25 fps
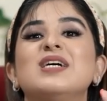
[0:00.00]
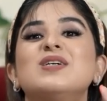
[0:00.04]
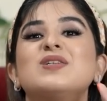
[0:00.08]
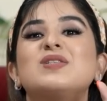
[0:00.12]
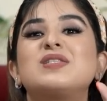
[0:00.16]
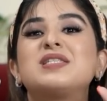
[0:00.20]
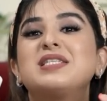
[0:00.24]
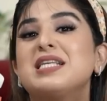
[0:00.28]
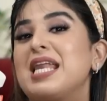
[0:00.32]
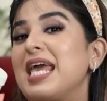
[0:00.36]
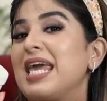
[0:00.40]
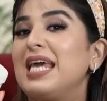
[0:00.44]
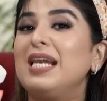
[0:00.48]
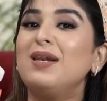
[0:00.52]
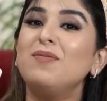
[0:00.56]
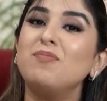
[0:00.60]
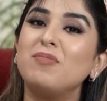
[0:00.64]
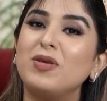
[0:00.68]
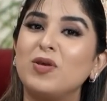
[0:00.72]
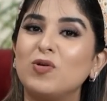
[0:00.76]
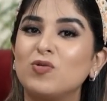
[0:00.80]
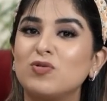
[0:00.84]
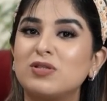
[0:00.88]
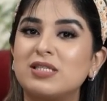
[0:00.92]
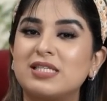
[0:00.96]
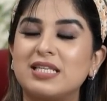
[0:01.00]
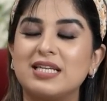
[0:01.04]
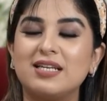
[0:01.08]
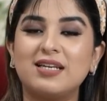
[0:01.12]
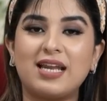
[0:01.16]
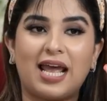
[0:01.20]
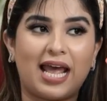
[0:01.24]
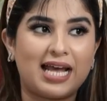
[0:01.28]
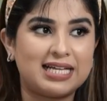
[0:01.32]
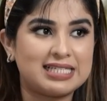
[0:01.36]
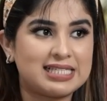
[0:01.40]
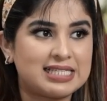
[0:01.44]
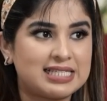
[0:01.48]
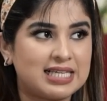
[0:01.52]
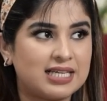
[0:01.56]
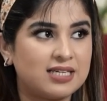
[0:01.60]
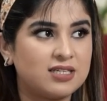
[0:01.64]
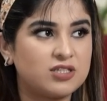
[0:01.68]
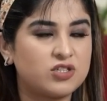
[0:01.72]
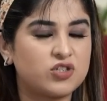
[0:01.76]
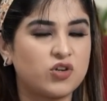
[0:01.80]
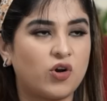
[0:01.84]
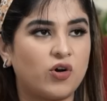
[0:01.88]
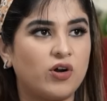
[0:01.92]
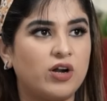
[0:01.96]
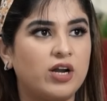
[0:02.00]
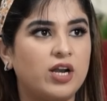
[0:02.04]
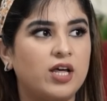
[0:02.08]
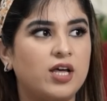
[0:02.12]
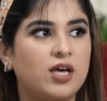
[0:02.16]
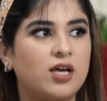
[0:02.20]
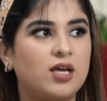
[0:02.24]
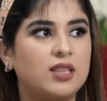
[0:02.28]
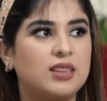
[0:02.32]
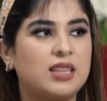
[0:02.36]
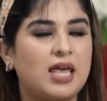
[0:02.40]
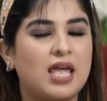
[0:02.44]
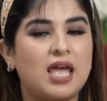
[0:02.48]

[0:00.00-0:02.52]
Snail mucin essence under.